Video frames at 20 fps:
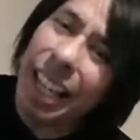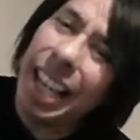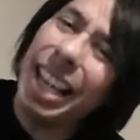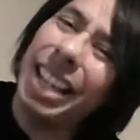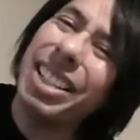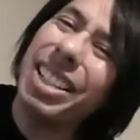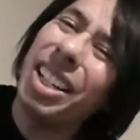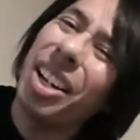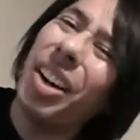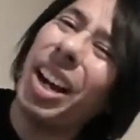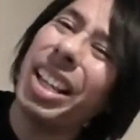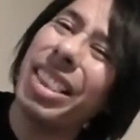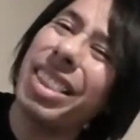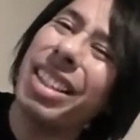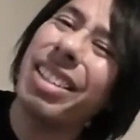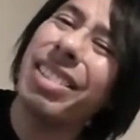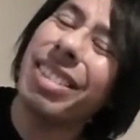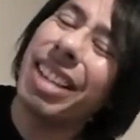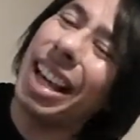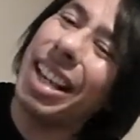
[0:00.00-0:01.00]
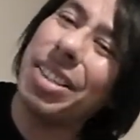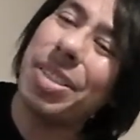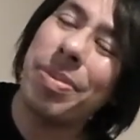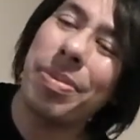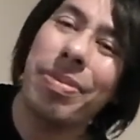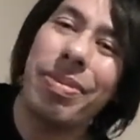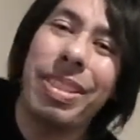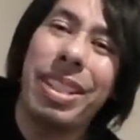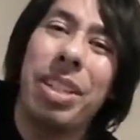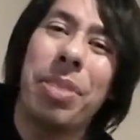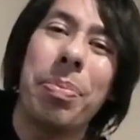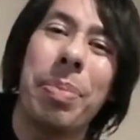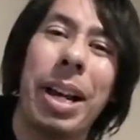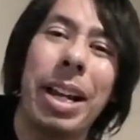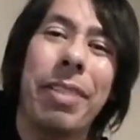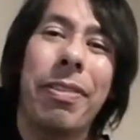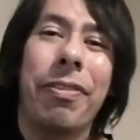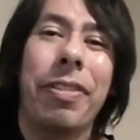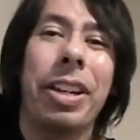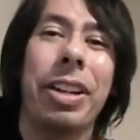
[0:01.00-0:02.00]
And, you know, I think, as you
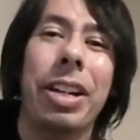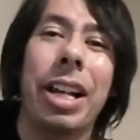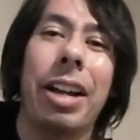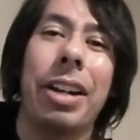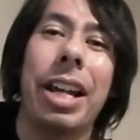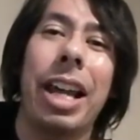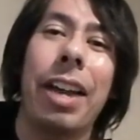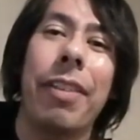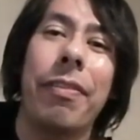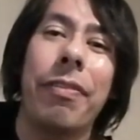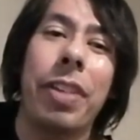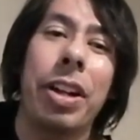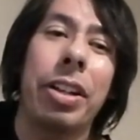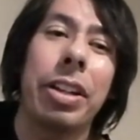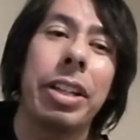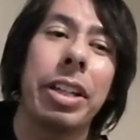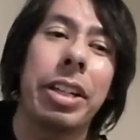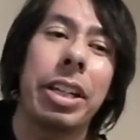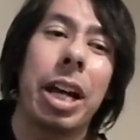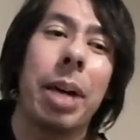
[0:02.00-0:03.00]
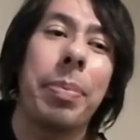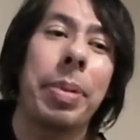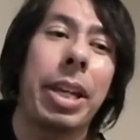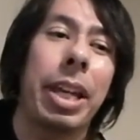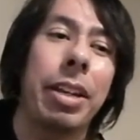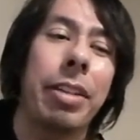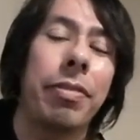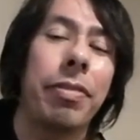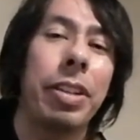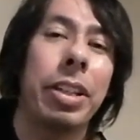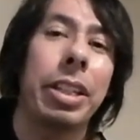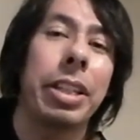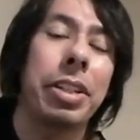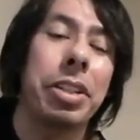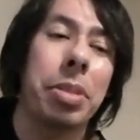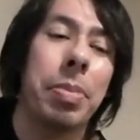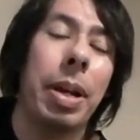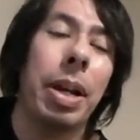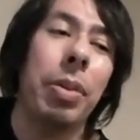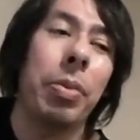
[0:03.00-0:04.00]
might have figured out, I have fairly complicated
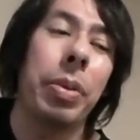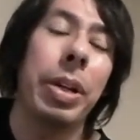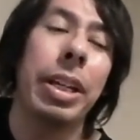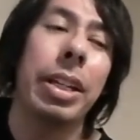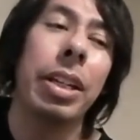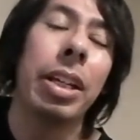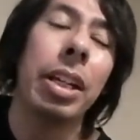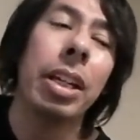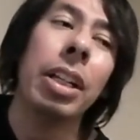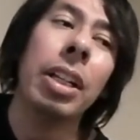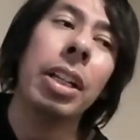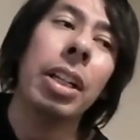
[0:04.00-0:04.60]
feelings about when,